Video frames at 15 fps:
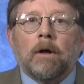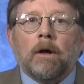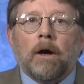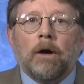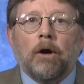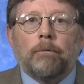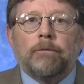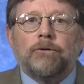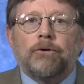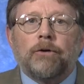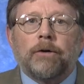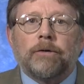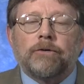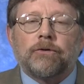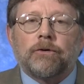I hope as you
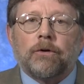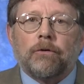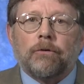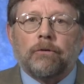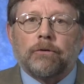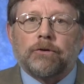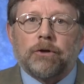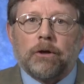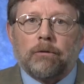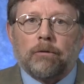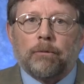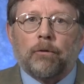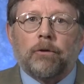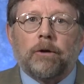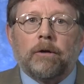consider your
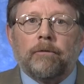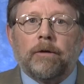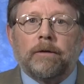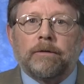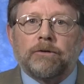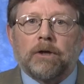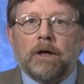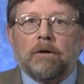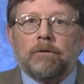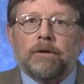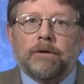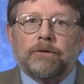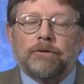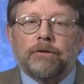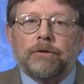charitable giving this
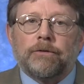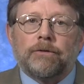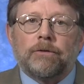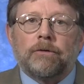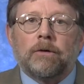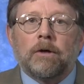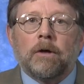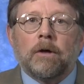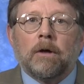holiday season,